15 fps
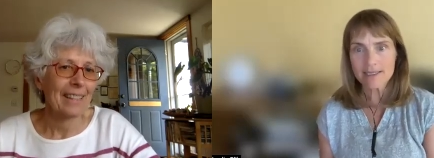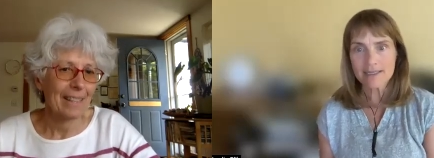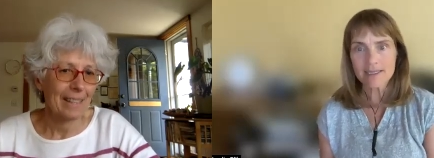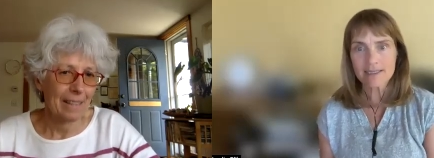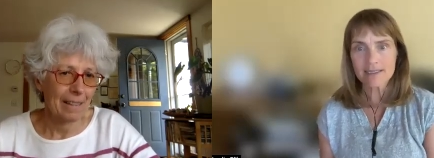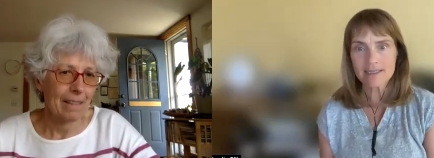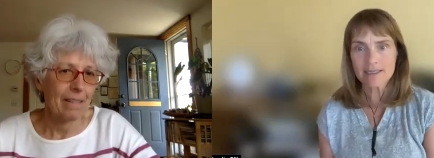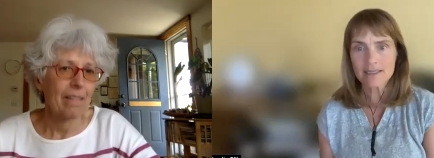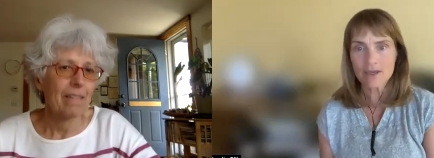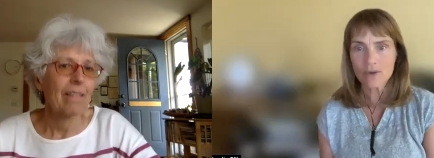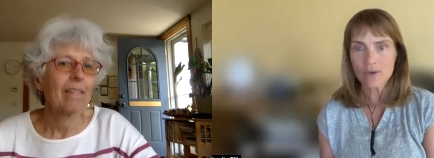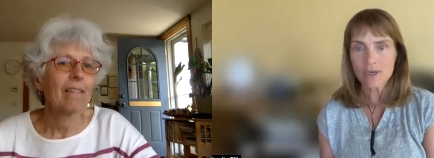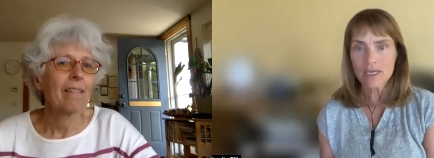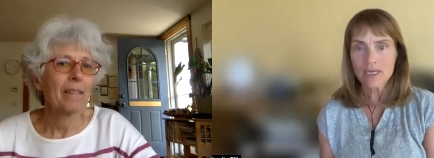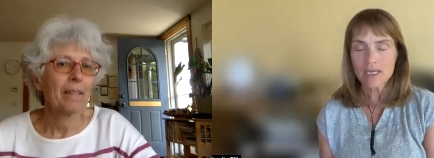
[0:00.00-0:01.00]
Speaker 1: And so
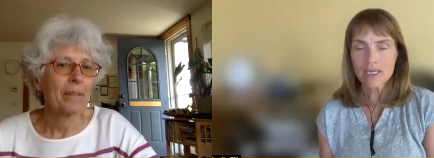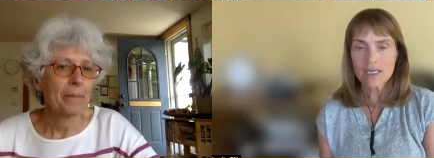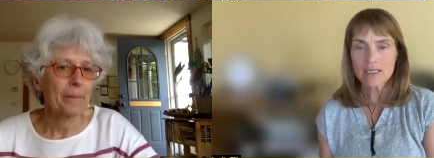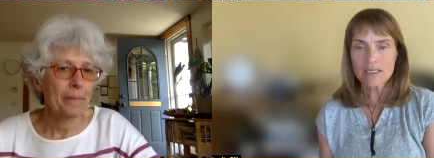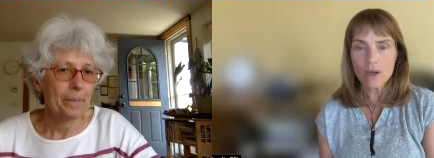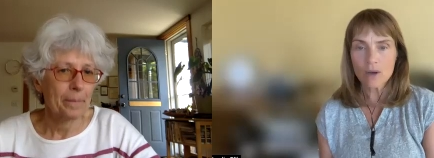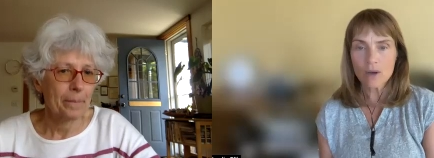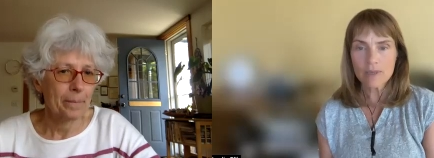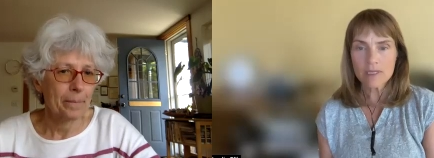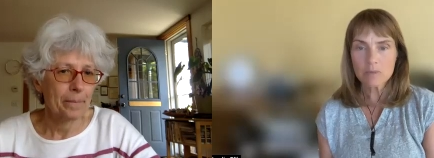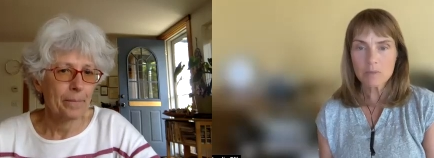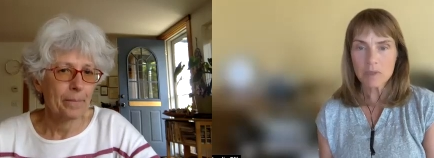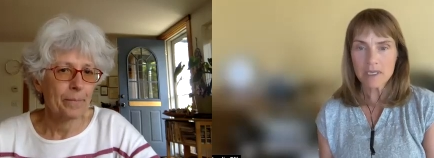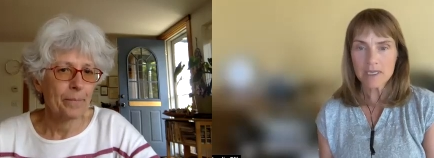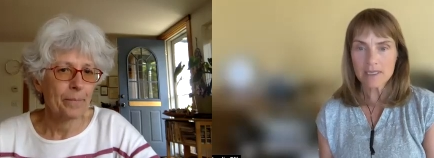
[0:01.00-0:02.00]
it's always
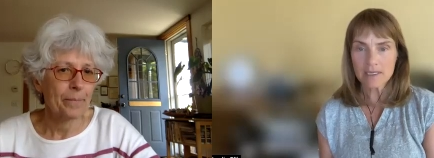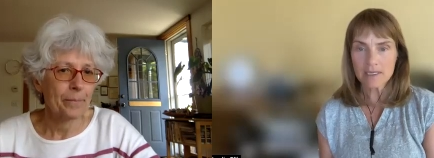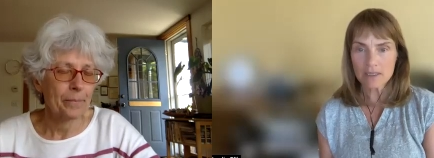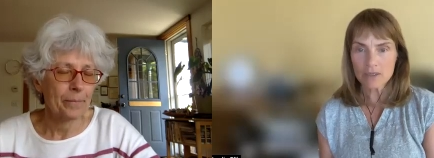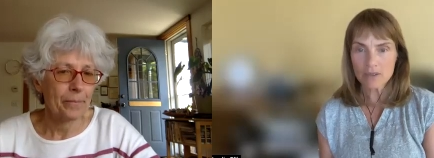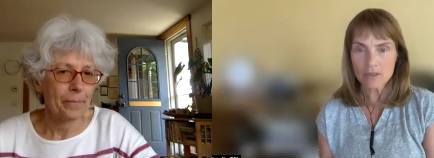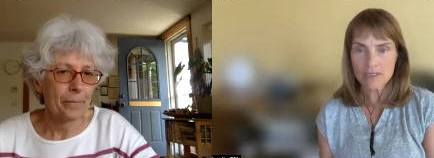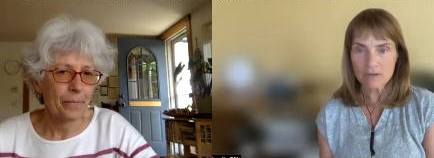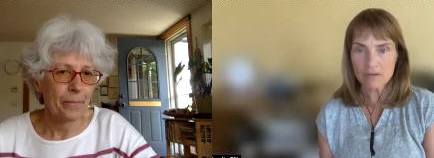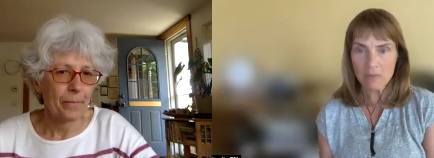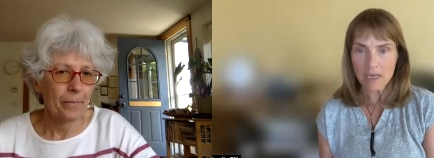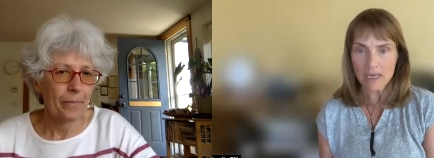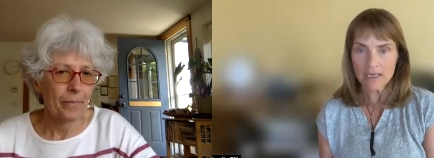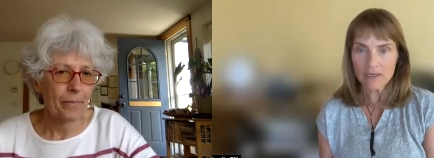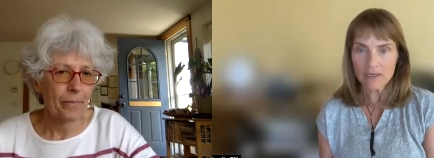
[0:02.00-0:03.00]
been an interest of
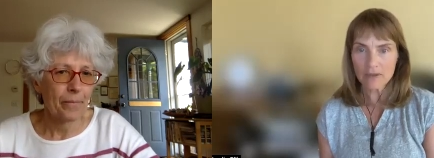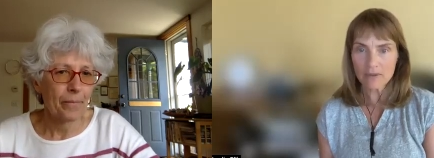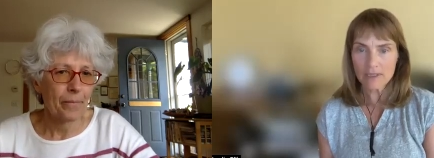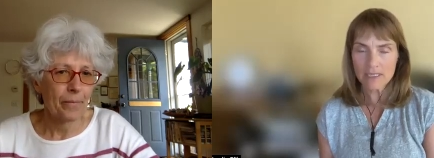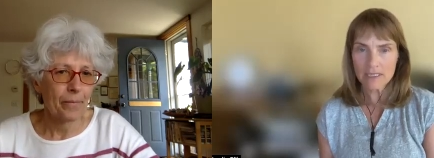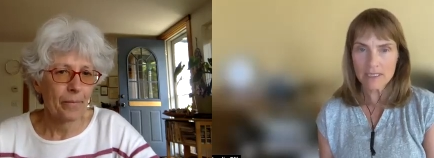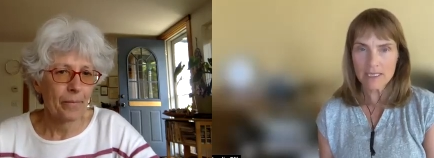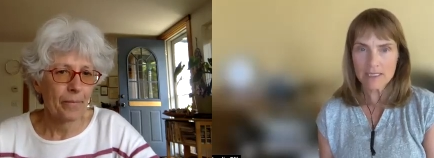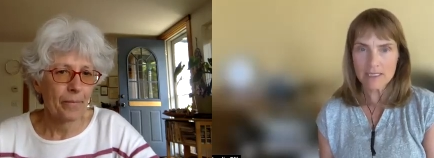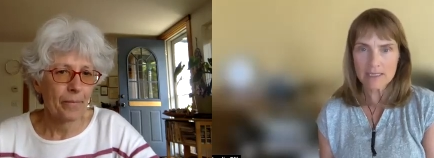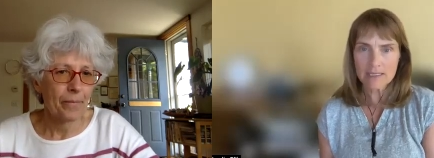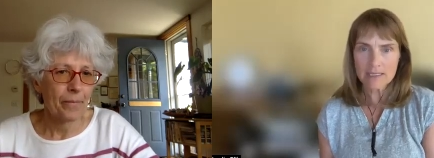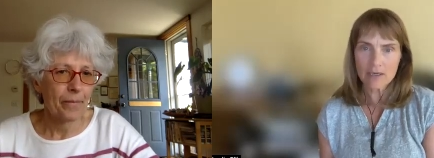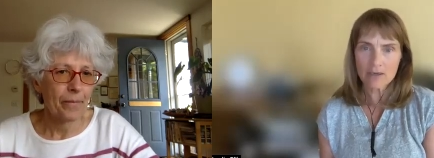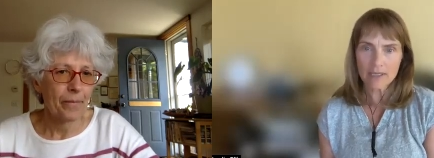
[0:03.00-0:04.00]
mine, although I didn't
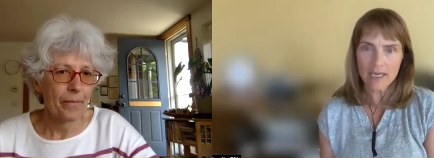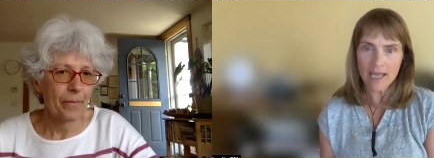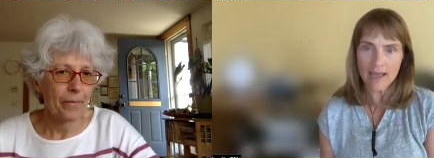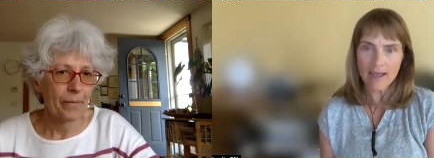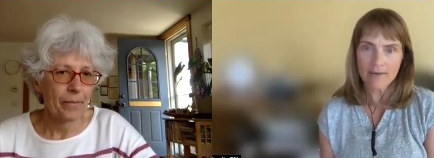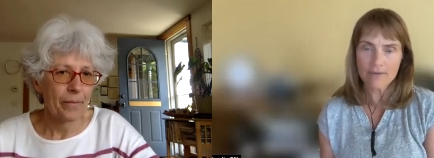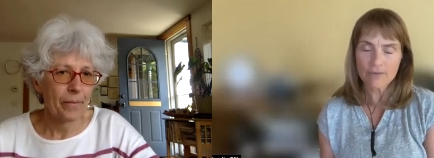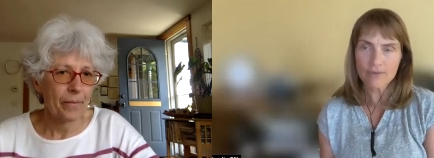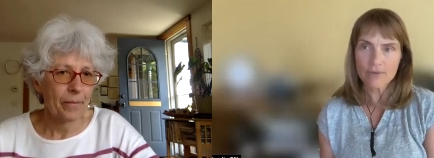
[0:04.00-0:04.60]
necessarily have